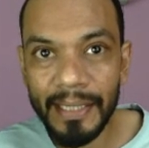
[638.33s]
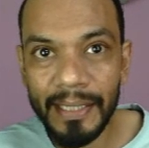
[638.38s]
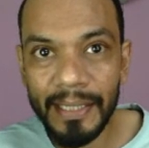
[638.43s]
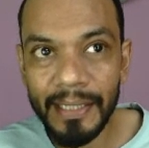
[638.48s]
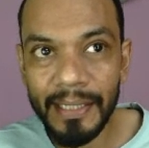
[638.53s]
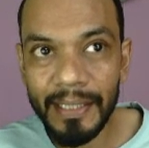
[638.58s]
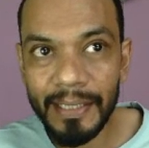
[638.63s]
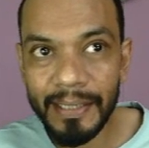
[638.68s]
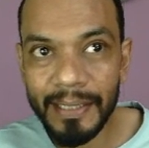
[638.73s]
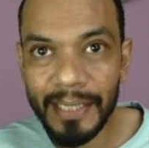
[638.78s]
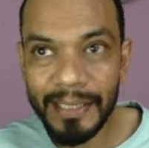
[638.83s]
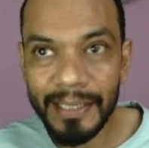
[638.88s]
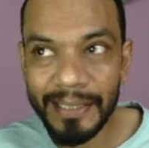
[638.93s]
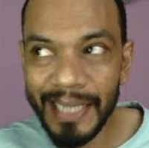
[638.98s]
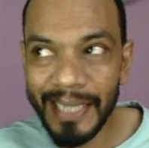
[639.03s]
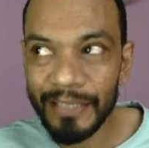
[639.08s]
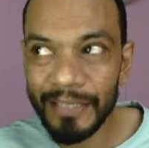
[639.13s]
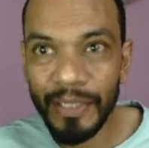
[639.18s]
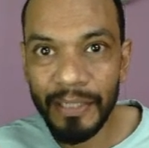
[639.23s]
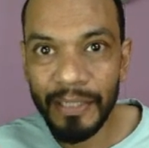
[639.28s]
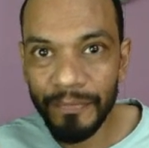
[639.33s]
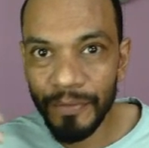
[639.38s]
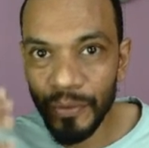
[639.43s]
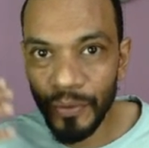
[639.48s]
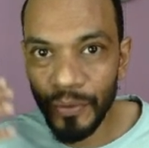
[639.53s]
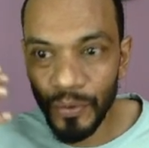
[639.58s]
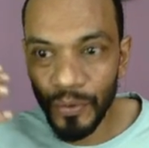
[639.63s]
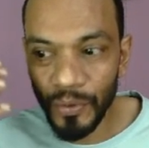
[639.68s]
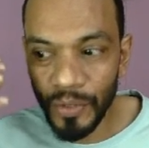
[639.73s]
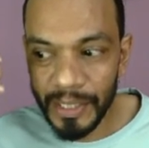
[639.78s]
That is actually, if you
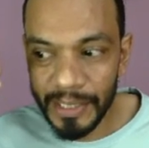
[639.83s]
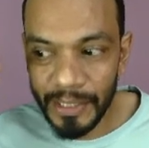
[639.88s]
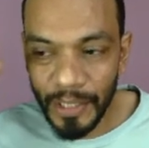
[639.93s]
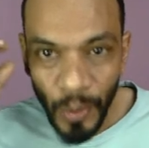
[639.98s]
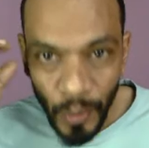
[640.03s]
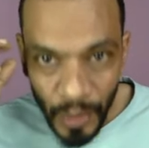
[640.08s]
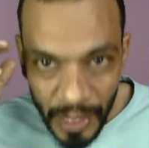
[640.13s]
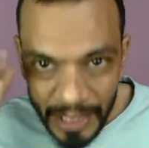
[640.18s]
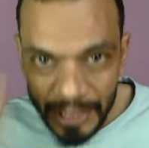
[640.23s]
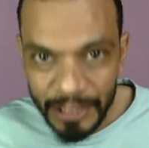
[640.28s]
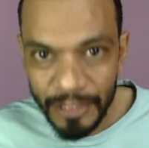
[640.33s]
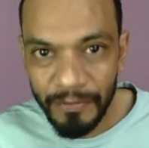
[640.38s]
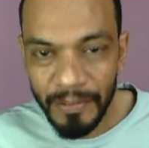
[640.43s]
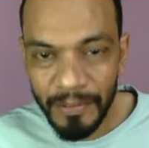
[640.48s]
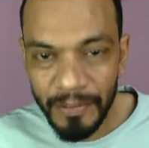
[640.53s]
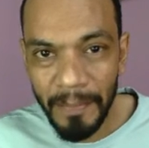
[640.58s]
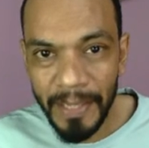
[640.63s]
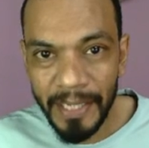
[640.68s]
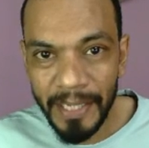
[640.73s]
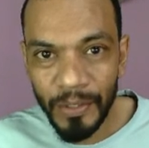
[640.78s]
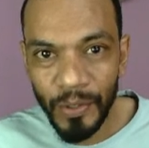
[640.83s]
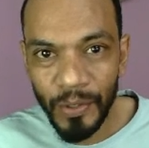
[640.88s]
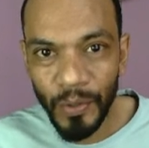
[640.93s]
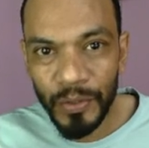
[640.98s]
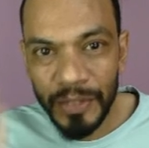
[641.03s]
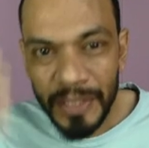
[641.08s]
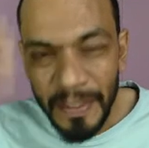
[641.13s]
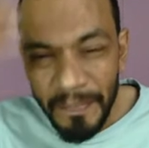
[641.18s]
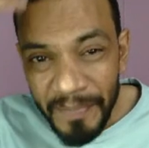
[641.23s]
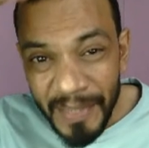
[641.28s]
look at the location of the pink
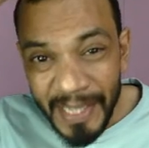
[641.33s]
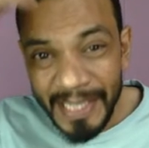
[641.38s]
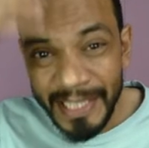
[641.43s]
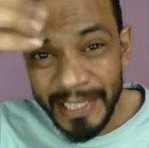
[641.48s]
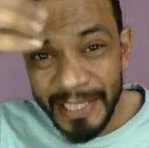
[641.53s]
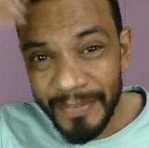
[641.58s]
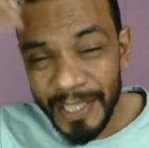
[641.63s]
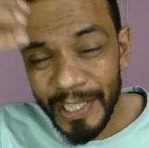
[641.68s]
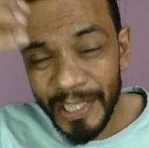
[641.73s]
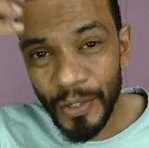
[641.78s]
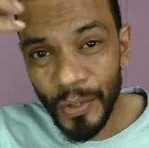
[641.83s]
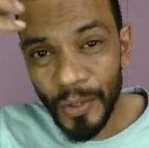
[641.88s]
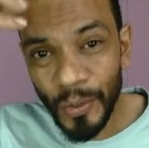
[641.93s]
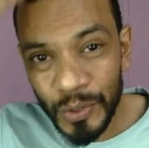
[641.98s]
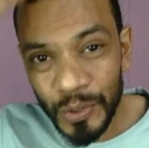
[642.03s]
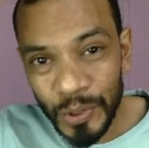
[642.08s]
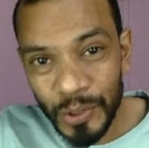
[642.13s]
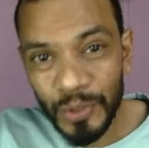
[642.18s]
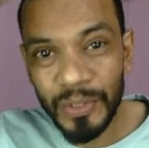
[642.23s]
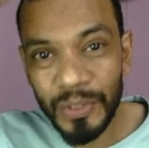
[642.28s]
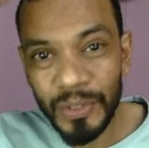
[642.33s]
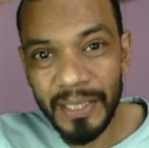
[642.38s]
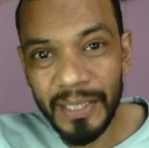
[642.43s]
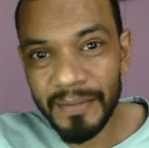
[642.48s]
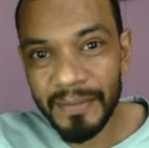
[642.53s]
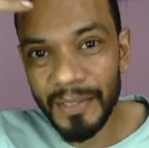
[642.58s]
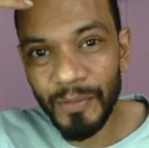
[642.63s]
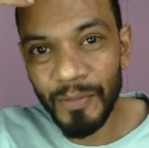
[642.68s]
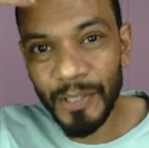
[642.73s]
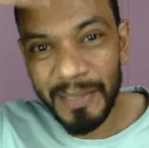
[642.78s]
rose, it is very close to
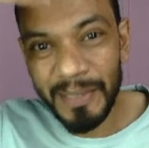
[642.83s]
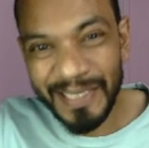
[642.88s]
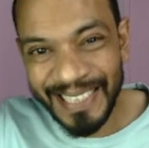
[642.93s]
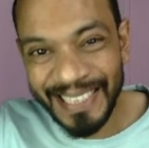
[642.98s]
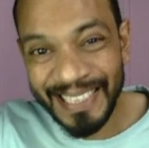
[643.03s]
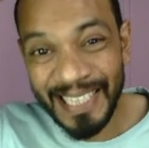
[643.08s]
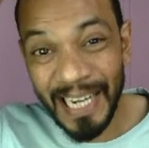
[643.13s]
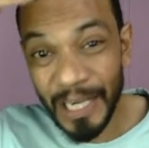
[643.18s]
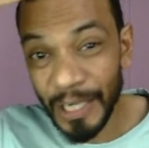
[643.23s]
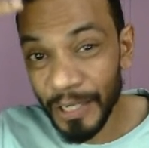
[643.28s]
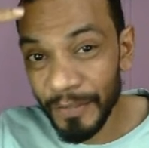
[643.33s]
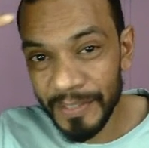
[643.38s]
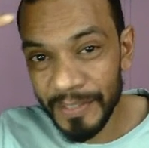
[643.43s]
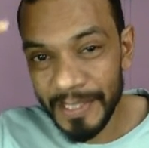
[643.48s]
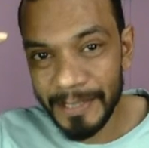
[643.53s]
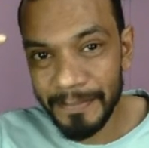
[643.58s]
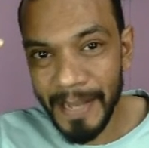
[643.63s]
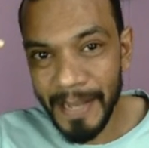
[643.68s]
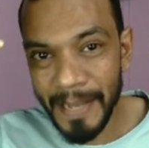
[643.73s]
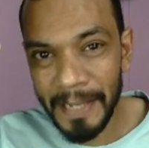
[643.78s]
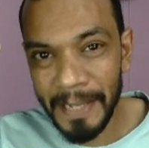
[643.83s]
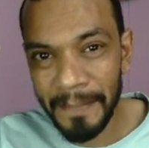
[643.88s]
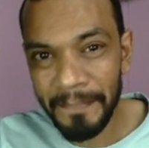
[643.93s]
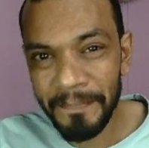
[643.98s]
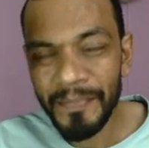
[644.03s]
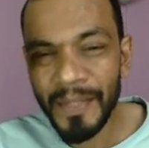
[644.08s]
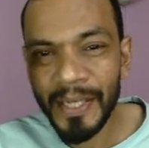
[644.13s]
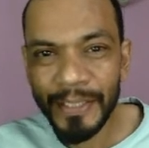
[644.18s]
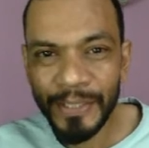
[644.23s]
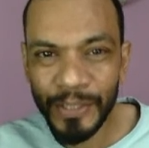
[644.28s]
the skull of this man.
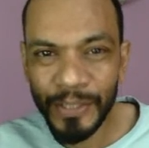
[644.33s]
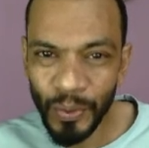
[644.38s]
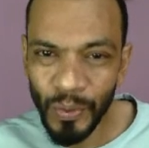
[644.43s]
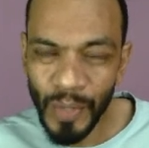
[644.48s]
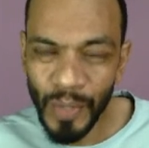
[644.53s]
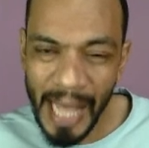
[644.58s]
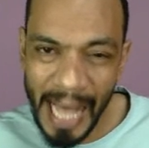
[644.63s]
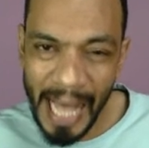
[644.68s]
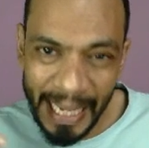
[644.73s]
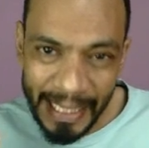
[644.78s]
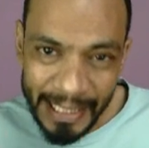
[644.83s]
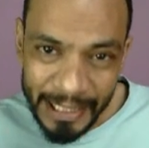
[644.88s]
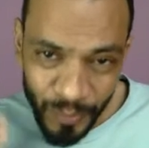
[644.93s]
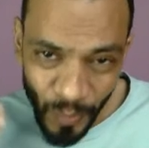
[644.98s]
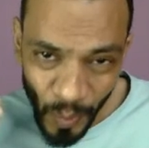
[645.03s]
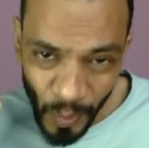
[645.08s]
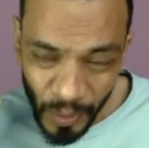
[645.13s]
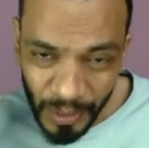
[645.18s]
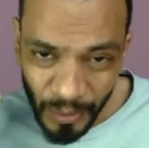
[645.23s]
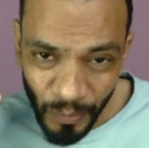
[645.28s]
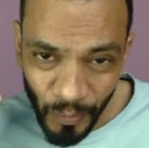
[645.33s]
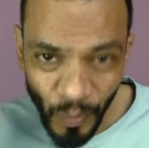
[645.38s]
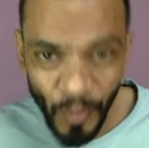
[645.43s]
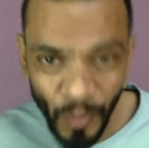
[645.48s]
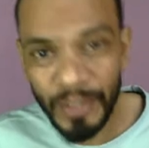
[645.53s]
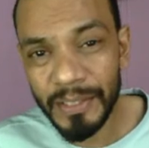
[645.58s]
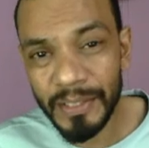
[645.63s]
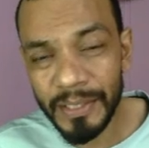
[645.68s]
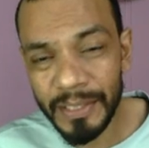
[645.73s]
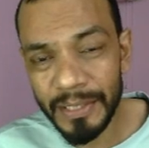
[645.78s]
So Alice Walker
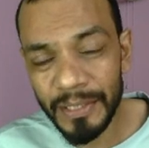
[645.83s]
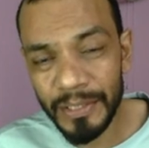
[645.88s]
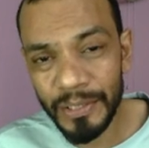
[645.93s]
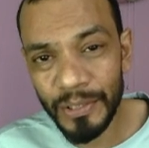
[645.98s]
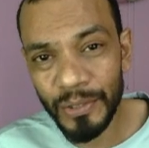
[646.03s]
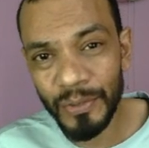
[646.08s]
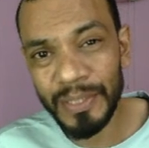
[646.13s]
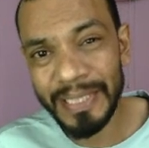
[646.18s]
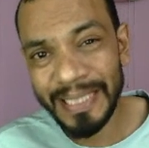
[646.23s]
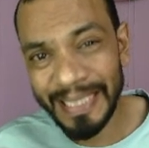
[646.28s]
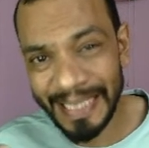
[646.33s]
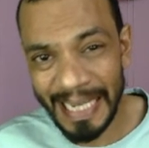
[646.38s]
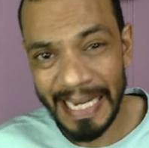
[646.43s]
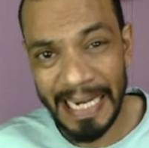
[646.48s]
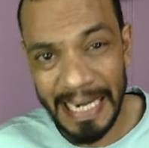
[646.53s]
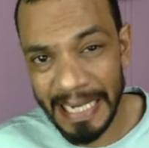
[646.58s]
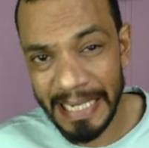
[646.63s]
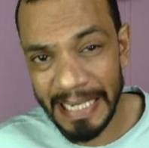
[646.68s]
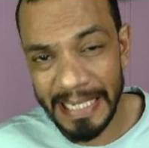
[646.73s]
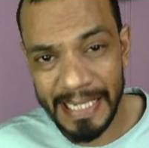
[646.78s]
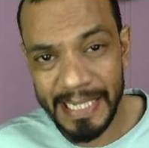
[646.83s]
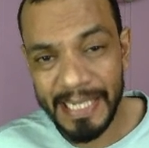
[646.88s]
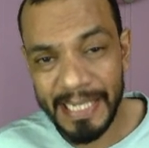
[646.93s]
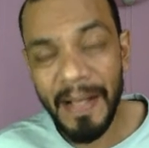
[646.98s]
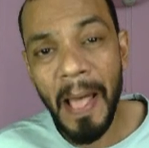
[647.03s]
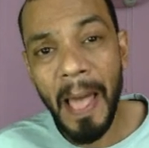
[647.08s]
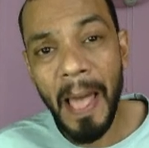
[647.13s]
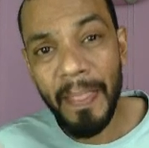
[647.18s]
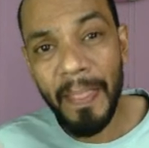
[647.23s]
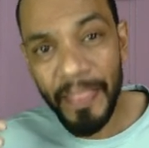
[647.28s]
wanted to tell us
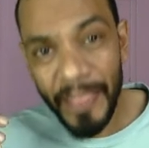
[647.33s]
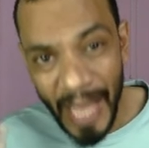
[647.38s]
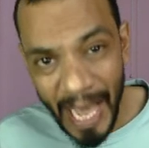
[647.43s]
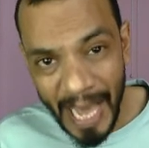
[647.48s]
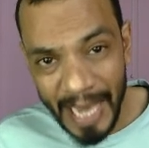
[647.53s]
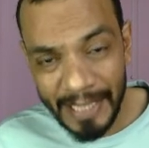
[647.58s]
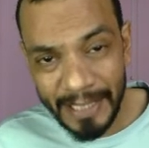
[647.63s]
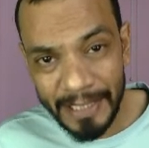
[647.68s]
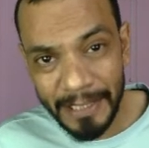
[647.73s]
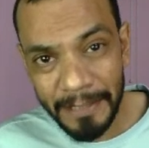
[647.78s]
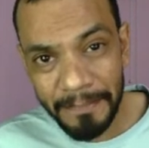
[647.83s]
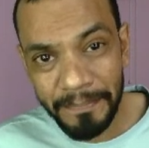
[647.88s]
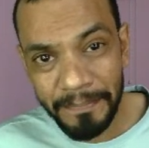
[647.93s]
that